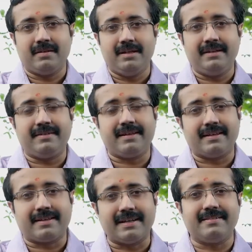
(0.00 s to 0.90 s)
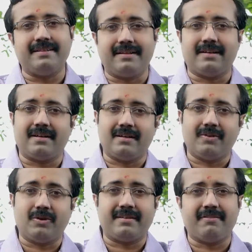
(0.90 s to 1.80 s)
it's a red signal
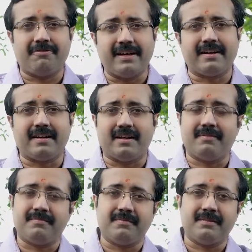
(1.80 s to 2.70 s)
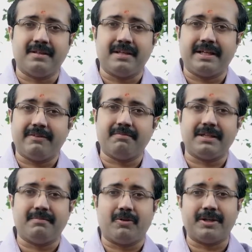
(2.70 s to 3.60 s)
or it's a fire alarm given by
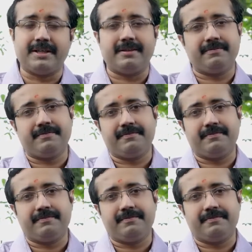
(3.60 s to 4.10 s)
the body